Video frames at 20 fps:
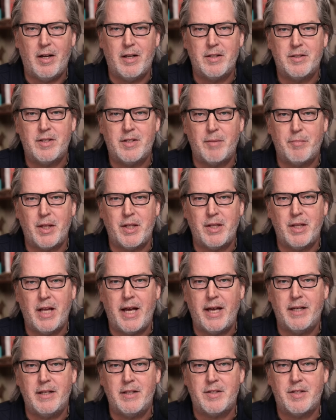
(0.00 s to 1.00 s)
something
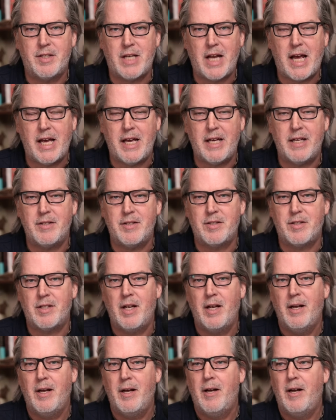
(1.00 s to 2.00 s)
that stays,
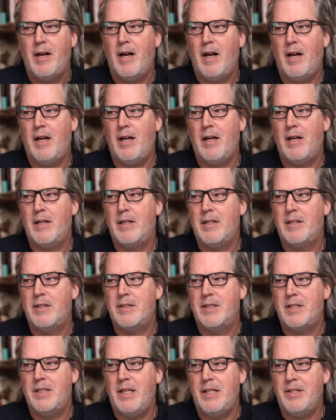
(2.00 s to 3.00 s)

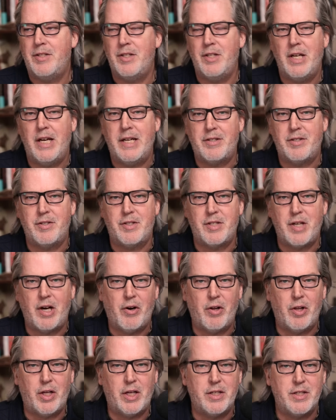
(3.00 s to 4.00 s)
isn't
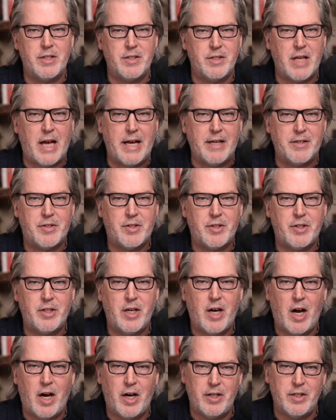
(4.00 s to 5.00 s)
necessarily a
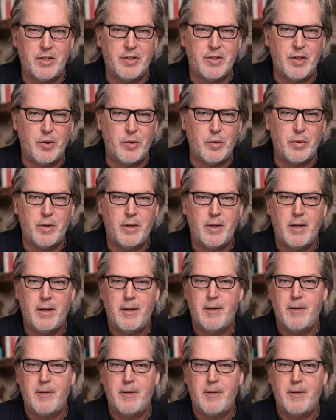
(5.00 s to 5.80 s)
disaster on its own.